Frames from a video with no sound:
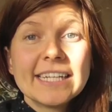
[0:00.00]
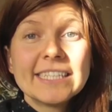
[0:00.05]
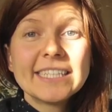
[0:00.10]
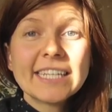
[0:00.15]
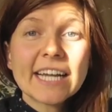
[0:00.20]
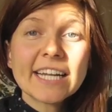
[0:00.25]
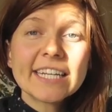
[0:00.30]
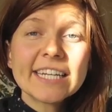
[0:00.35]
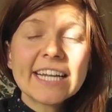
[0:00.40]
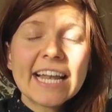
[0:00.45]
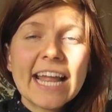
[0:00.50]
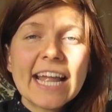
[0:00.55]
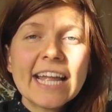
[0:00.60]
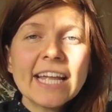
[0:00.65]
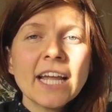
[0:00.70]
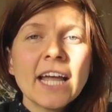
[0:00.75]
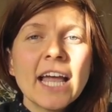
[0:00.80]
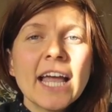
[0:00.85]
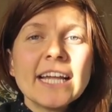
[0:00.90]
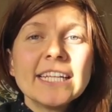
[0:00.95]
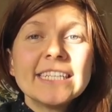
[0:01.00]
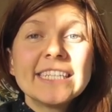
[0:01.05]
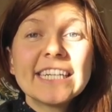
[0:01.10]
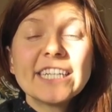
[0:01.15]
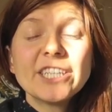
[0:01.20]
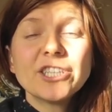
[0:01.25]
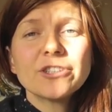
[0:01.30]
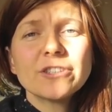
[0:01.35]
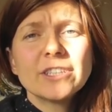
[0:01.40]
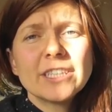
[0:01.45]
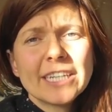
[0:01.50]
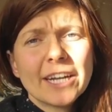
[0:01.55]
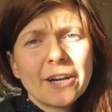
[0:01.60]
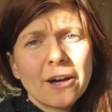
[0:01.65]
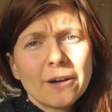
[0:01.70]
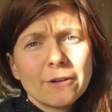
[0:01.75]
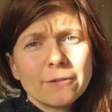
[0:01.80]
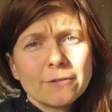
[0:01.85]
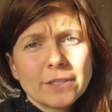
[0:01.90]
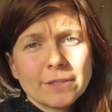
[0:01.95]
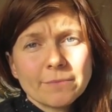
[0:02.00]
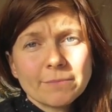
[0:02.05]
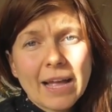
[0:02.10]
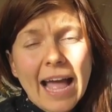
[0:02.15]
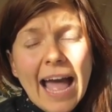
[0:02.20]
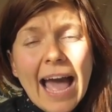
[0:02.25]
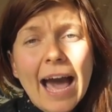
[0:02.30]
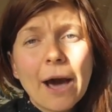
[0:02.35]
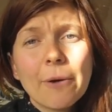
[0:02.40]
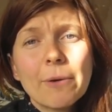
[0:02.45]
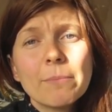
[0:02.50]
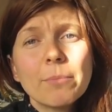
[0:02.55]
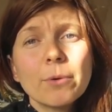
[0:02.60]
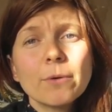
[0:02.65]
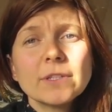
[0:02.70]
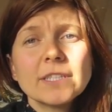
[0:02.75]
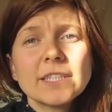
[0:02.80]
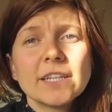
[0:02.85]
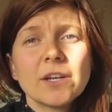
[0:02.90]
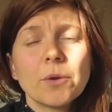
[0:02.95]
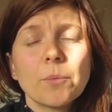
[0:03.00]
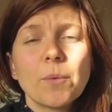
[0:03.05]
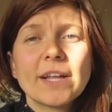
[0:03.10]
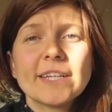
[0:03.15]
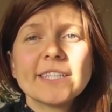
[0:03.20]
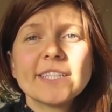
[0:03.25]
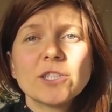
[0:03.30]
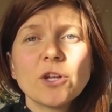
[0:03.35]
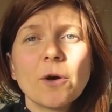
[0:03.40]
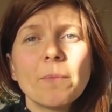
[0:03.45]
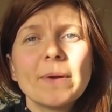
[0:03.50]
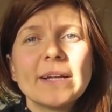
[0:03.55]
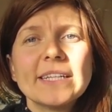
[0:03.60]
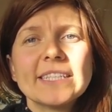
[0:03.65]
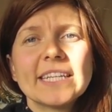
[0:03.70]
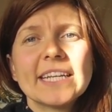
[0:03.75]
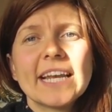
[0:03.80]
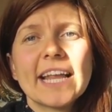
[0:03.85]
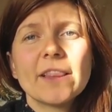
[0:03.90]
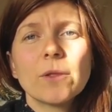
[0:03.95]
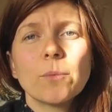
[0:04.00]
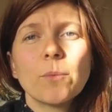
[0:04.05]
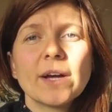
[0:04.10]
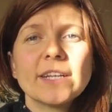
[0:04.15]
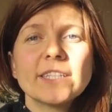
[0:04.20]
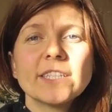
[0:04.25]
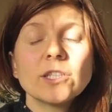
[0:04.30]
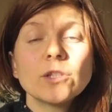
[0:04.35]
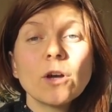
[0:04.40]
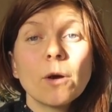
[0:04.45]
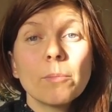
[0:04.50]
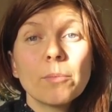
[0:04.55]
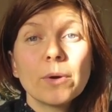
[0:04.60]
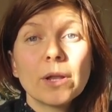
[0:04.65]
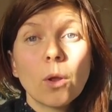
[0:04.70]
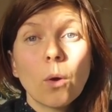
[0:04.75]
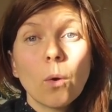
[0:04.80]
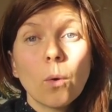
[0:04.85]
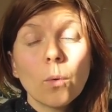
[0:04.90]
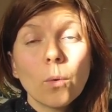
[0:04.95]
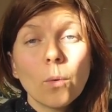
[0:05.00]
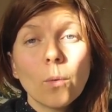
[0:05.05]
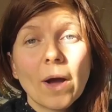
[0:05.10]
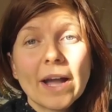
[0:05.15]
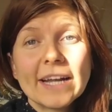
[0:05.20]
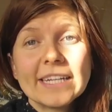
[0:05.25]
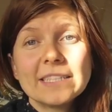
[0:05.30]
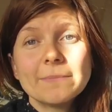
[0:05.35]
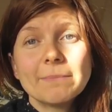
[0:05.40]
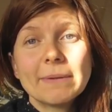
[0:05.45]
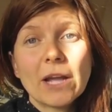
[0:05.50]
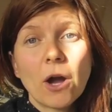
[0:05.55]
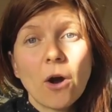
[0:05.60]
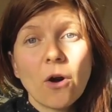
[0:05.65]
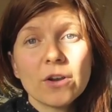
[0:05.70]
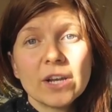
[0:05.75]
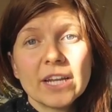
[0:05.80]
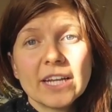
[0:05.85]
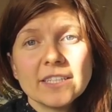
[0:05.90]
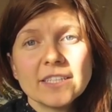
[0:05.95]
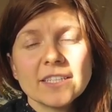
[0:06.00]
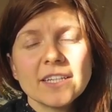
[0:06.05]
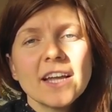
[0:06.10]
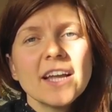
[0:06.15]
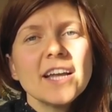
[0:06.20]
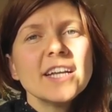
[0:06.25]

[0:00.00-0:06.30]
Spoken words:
Secondly, teach your child how important the word stop is and that the word stop will always be honoured.